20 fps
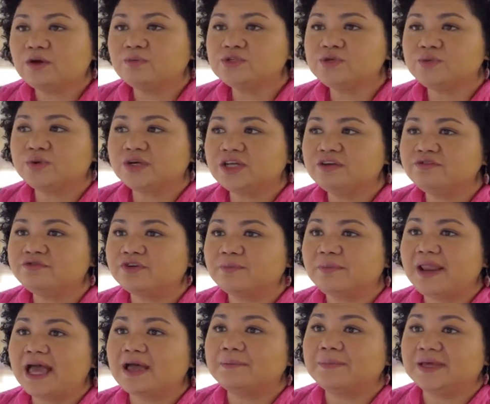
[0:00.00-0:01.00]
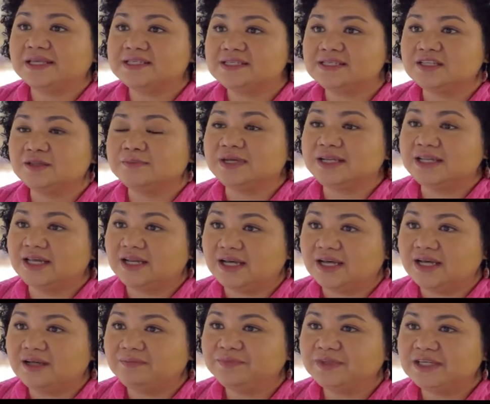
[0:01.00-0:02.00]
I was working for Blackpencil
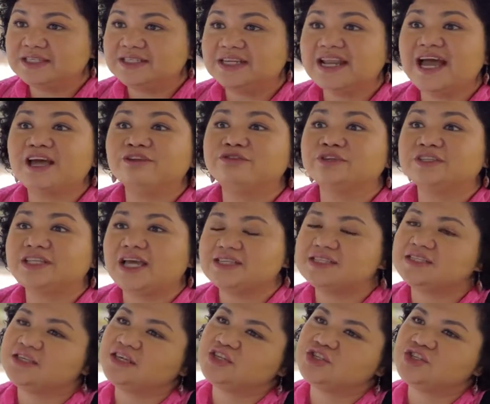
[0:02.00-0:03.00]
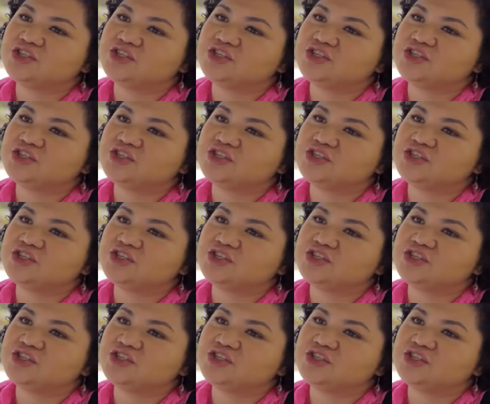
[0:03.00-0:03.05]
Manila. It's an advertising